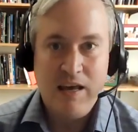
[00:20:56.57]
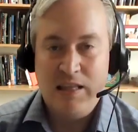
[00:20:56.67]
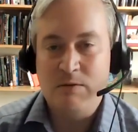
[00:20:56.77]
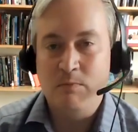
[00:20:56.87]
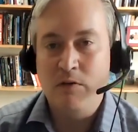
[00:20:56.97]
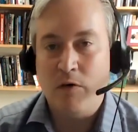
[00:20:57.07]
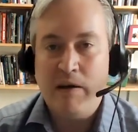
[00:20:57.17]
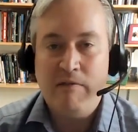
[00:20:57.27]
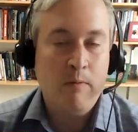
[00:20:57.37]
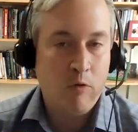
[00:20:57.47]
This move
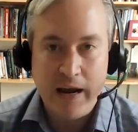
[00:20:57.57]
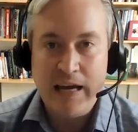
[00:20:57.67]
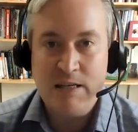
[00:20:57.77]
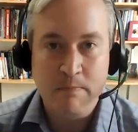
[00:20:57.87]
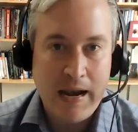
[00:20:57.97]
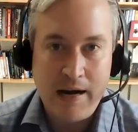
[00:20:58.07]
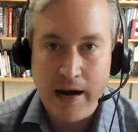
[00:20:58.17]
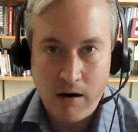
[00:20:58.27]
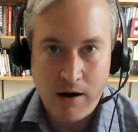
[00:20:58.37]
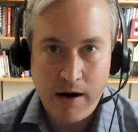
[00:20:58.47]
away from grand meta
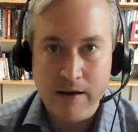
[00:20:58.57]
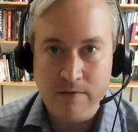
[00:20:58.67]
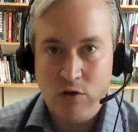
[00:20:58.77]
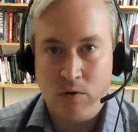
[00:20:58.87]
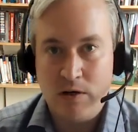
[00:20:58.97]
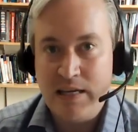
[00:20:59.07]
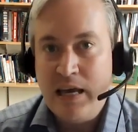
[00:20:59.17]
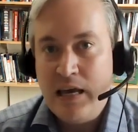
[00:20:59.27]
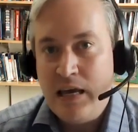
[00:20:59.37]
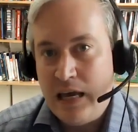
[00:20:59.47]
narratives towards
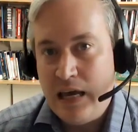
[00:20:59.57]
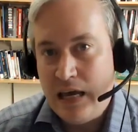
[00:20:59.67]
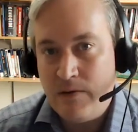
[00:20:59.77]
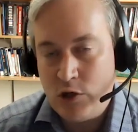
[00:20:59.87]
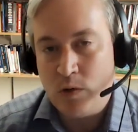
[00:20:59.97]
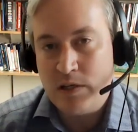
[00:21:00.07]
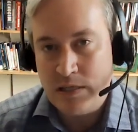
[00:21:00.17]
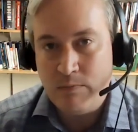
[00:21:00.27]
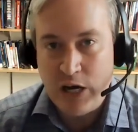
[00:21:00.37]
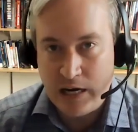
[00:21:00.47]
individual
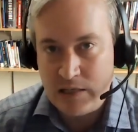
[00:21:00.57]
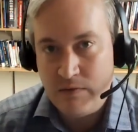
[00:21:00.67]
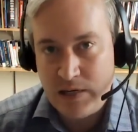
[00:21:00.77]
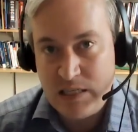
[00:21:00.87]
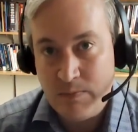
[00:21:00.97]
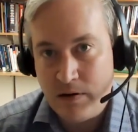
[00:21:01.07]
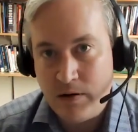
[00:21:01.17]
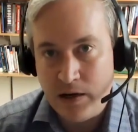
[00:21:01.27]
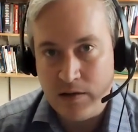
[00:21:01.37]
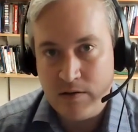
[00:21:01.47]
subjective
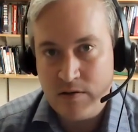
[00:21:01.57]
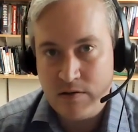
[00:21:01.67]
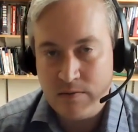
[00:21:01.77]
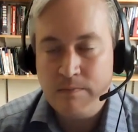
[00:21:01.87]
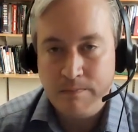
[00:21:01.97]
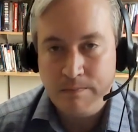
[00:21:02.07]
experience.